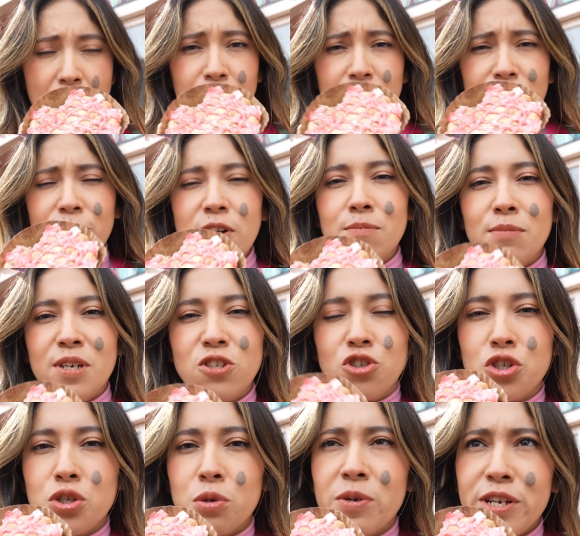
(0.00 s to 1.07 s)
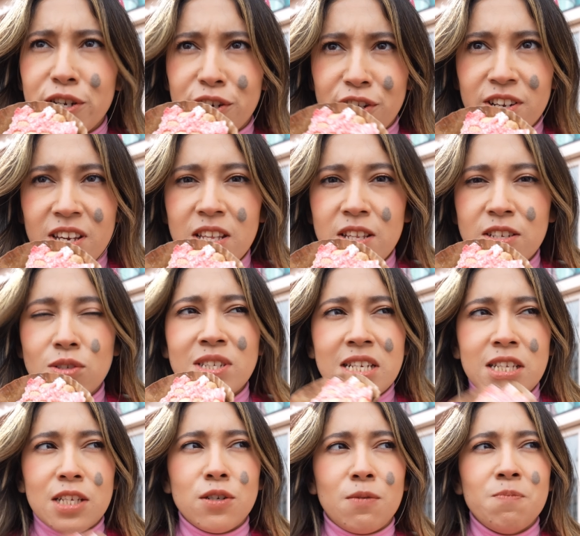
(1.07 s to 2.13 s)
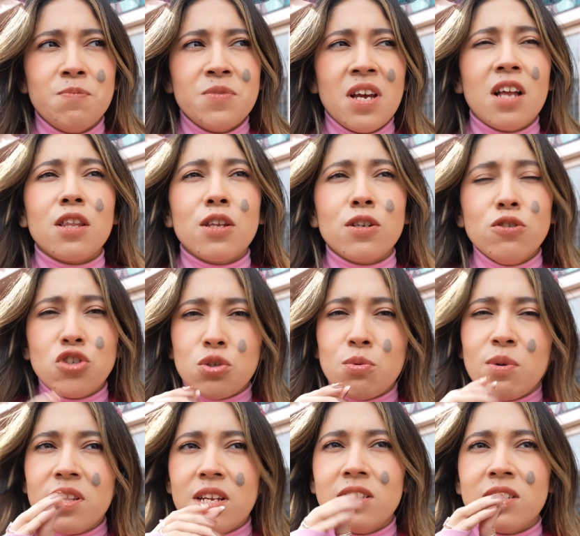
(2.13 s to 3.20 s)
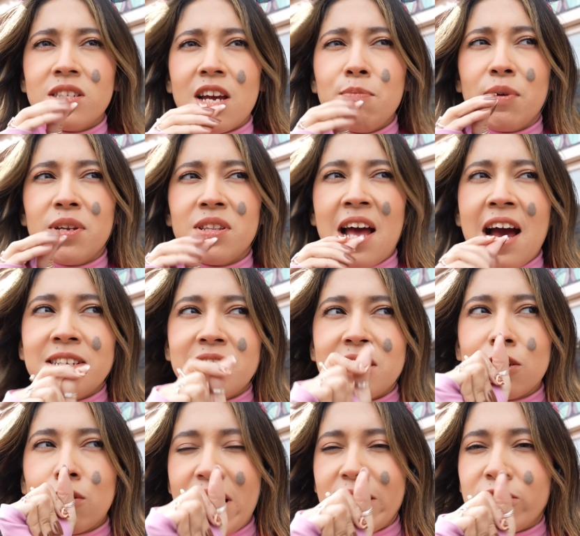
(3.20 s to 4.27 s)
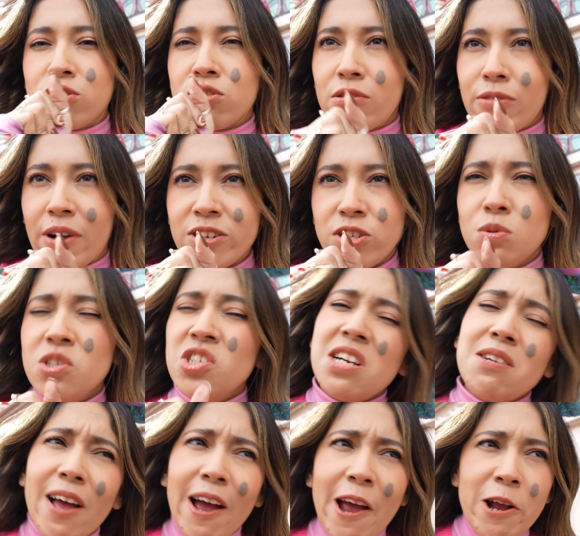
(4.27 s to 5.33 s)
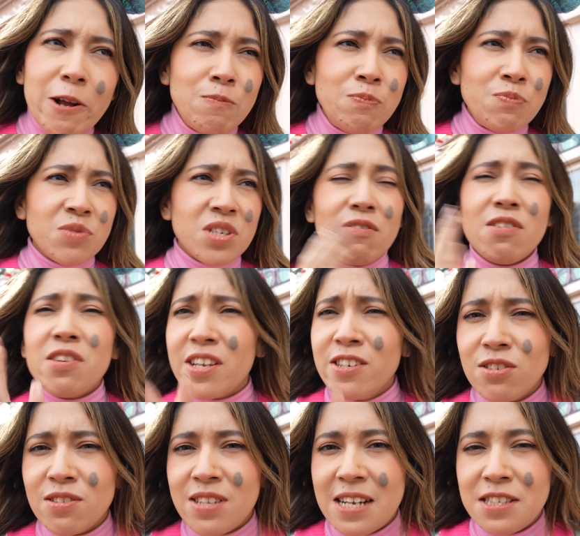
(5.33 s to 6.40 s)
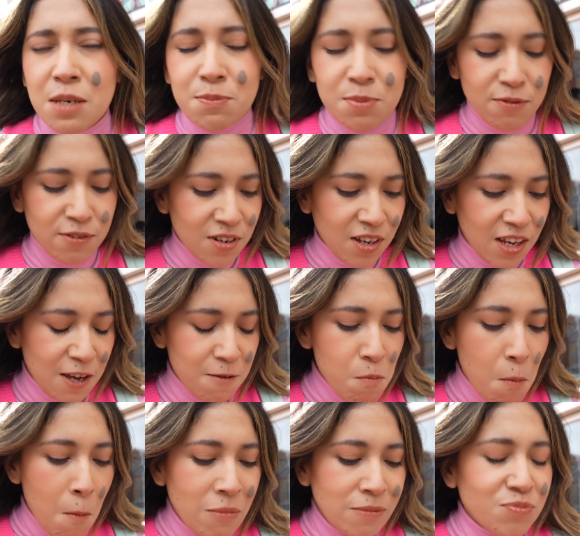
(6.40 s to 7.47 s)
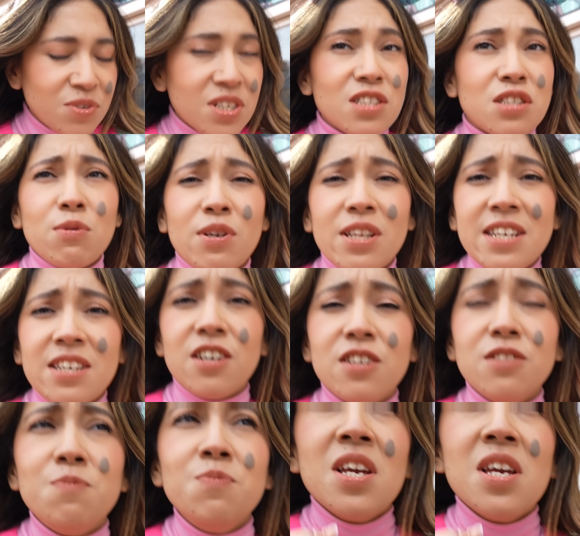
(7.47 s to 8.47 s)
prefer a much chewier cookie. This one's a little a little chewy in the inside, but it has a little extra crunch, which I like if you're into that type of cookie. It's really good.